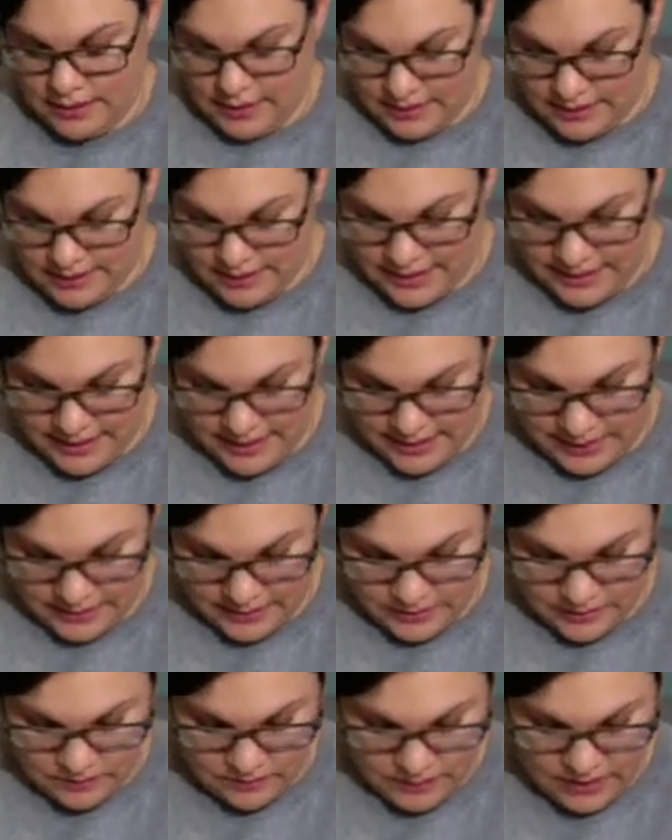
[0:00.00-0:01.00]
The
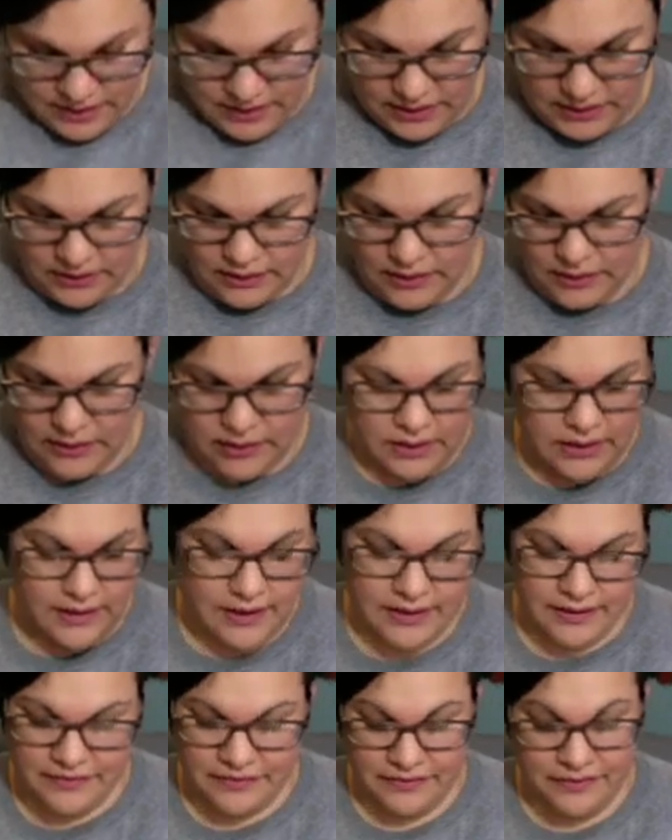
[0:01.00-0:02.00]
next one,
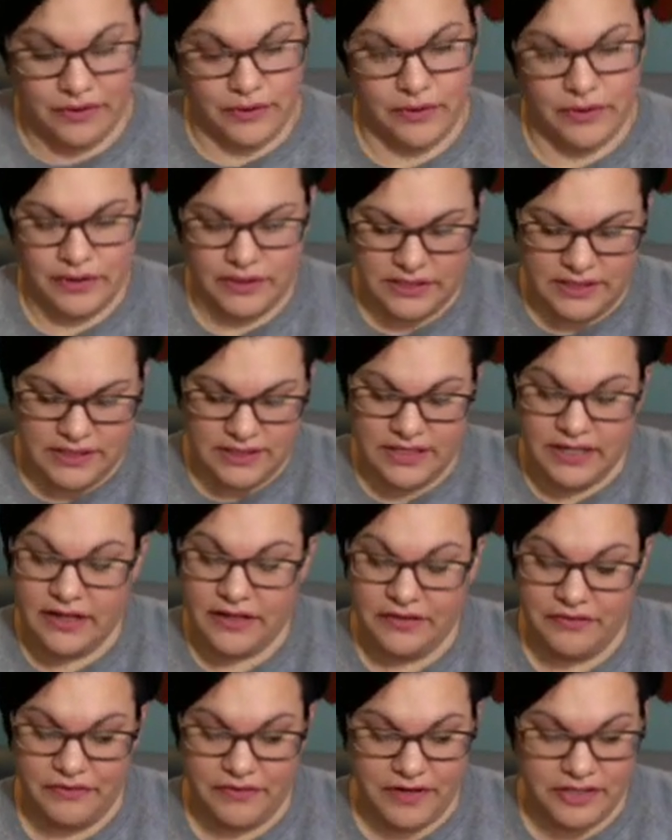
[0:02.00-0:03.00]
of course, it's
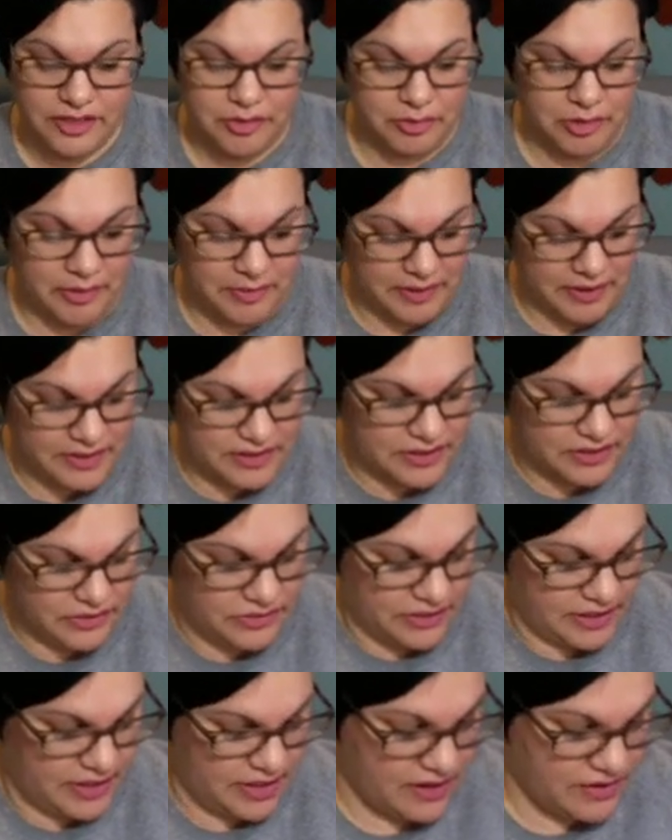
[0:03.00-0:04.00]
another Frosted Pumpkin
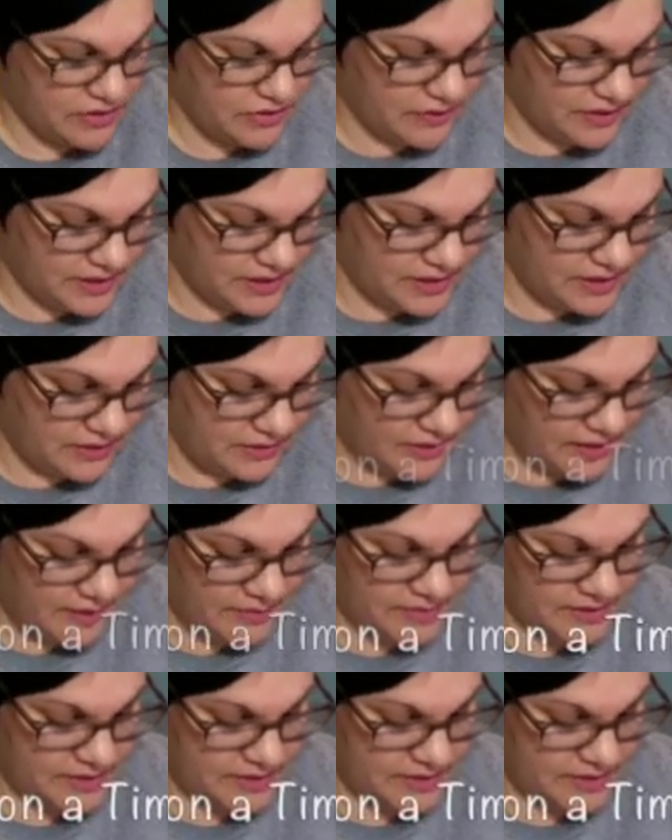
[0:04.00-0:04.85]
Stitchery. You can tell I was